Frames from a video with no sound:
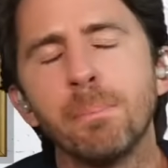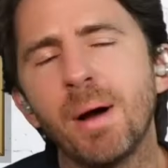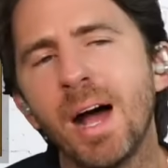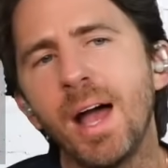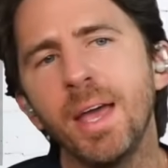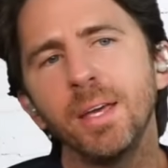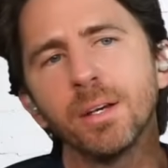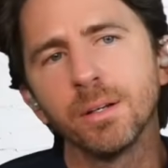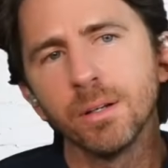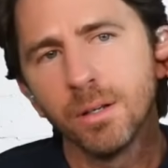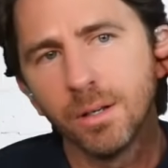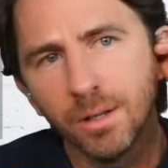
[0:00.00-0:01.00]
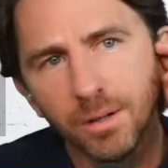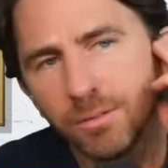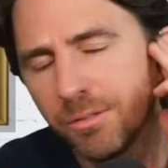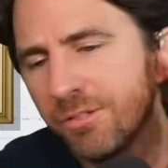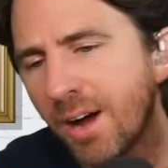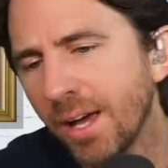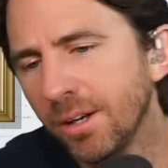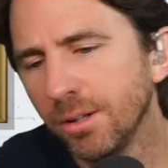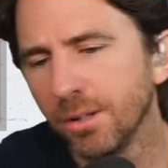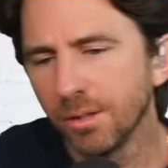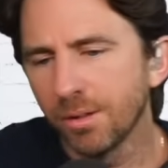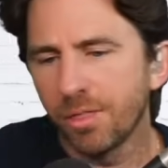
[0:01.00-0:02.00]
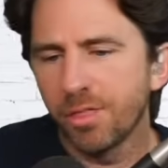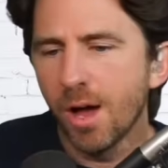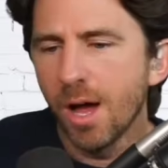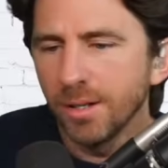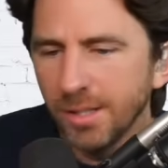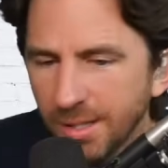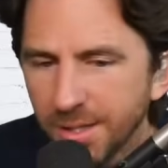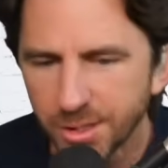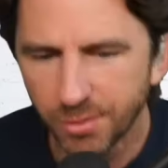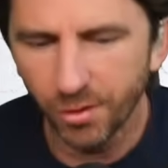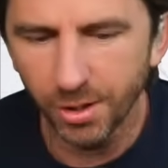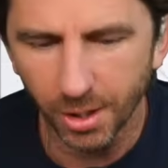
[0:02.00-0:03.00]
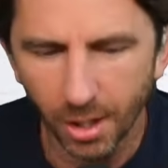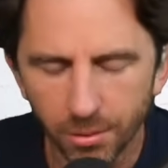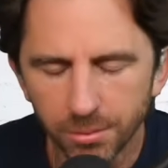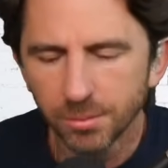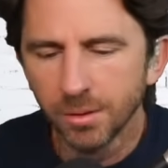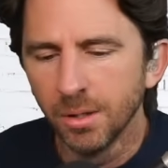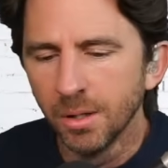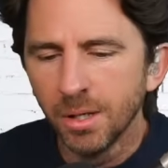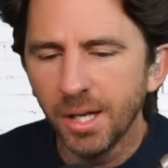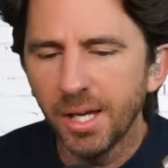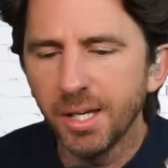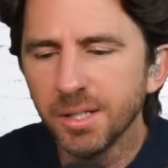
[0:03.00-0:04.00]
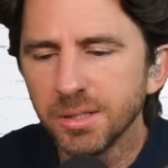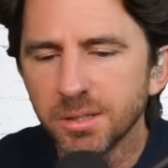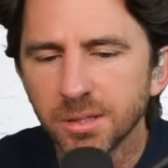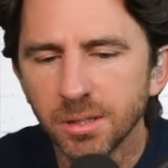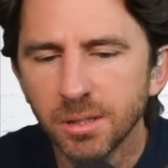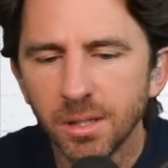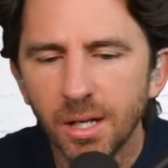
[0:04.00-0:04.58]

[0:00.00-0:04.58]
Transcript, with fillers: my final thought in this video is